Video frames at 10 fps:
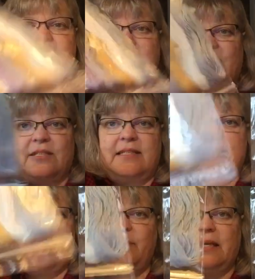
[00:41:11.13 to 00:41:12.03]
to start
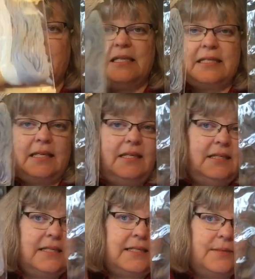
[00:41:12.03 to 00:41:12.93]
subbing these
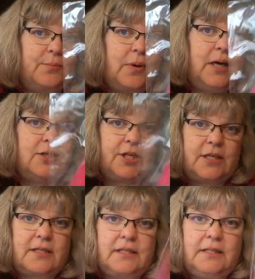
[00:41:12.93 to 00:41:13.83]
into some
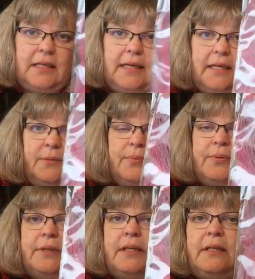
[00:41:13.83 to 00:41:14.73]
projects. Look at how
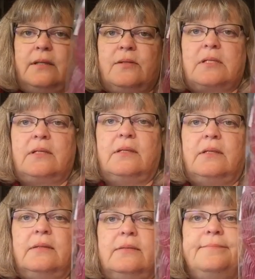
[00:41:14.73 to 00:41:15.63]
pretty those are.